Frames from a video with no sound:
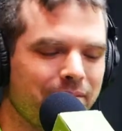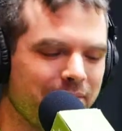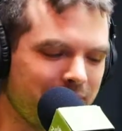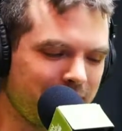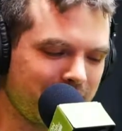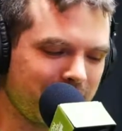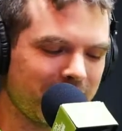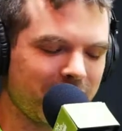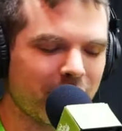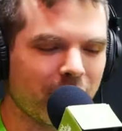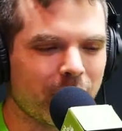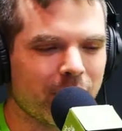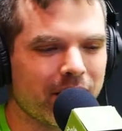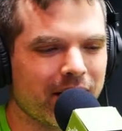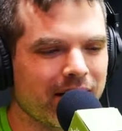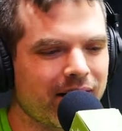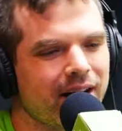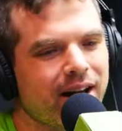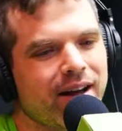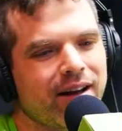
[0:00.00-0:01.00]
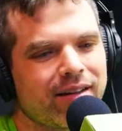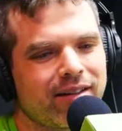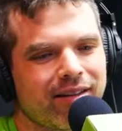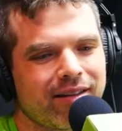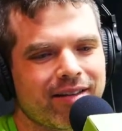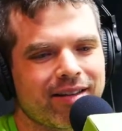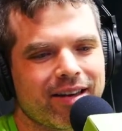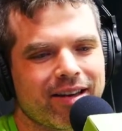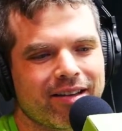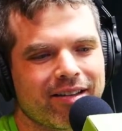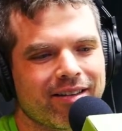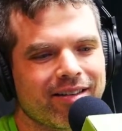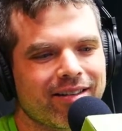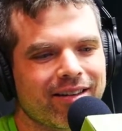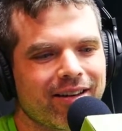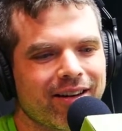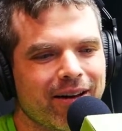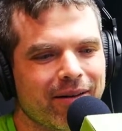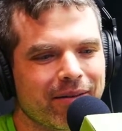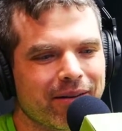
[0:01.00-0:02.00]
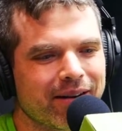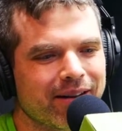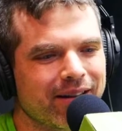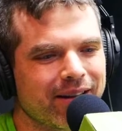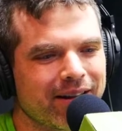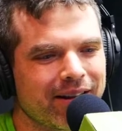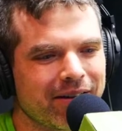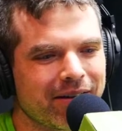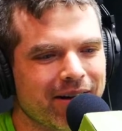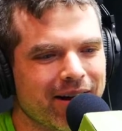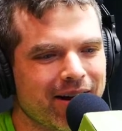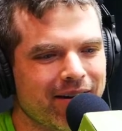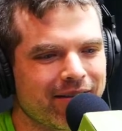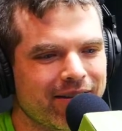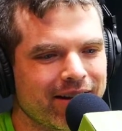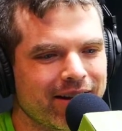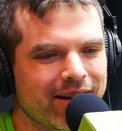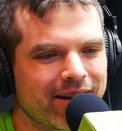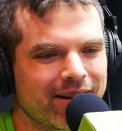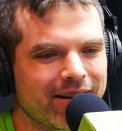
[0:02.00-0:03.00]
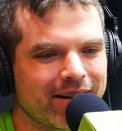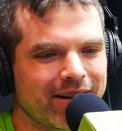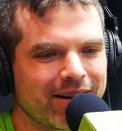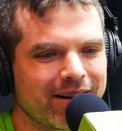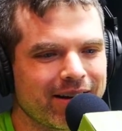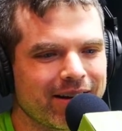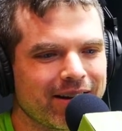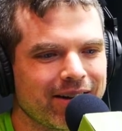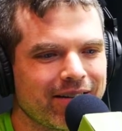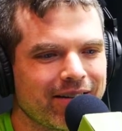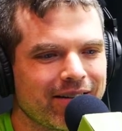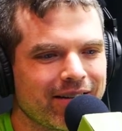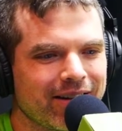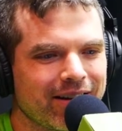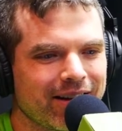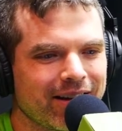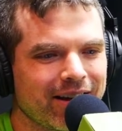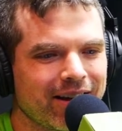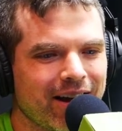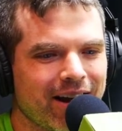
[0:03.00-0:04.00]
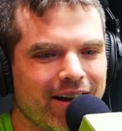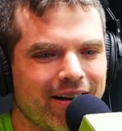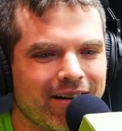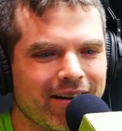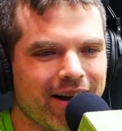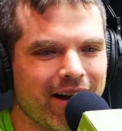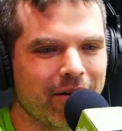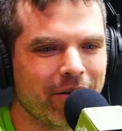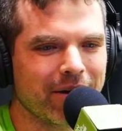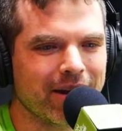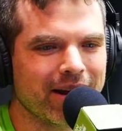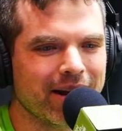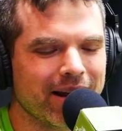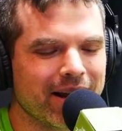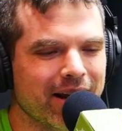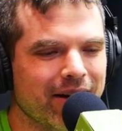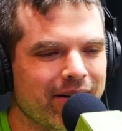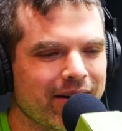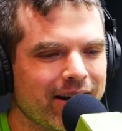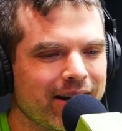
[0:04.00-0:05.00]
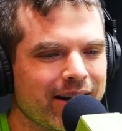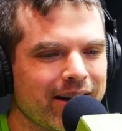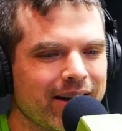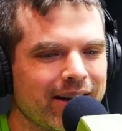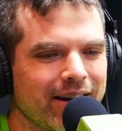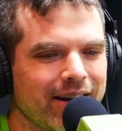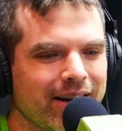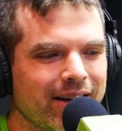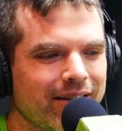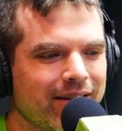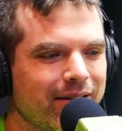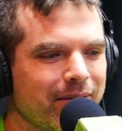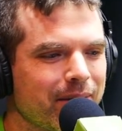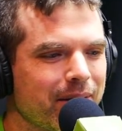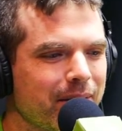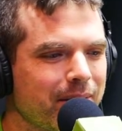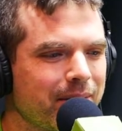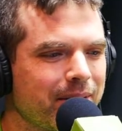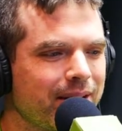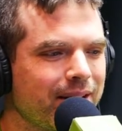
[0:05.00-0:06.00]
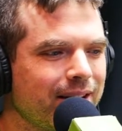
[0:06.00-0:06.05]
don't want to die on this hill, so I'm gonna let you have it. We can count it. It's mama.